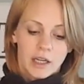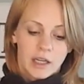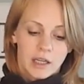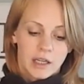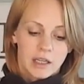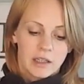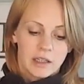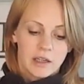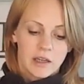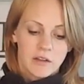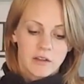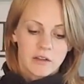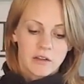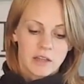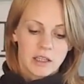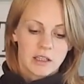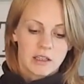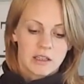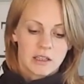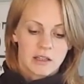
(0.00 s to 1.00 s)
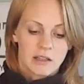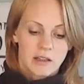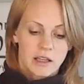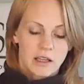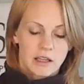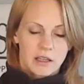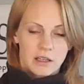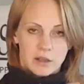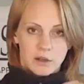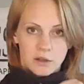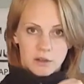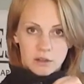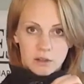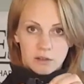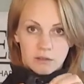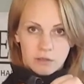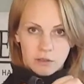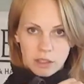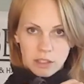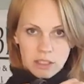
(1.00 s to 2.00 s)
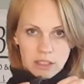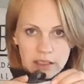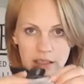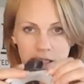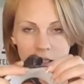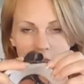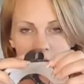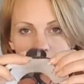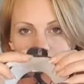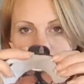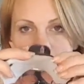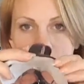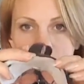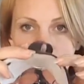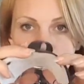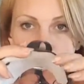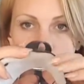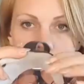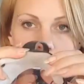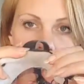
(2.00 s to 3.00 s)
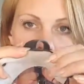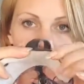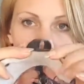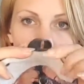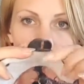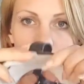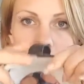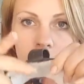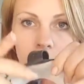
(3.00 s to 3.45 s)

And another thing that I like, I don't know if you can see this here or not,